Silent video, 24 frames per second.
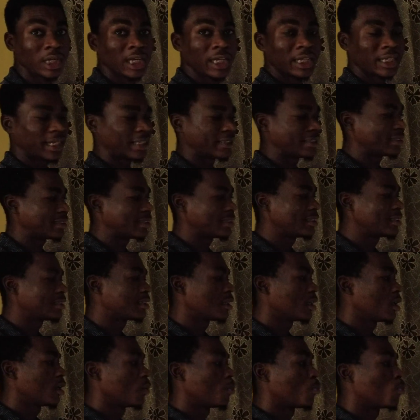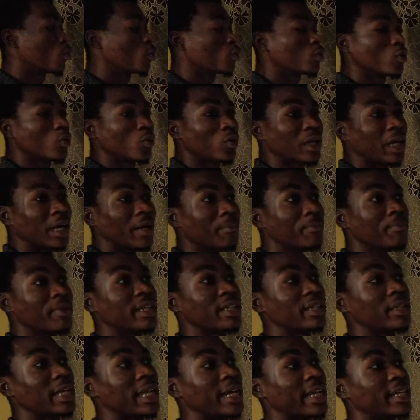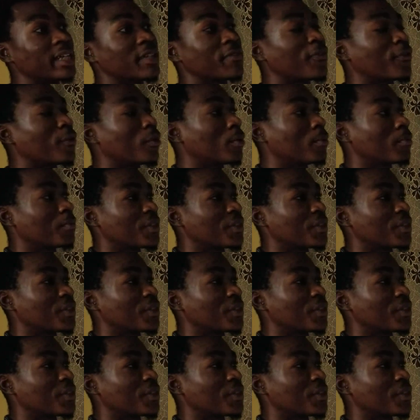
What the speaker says: That is, modulo can be in any form.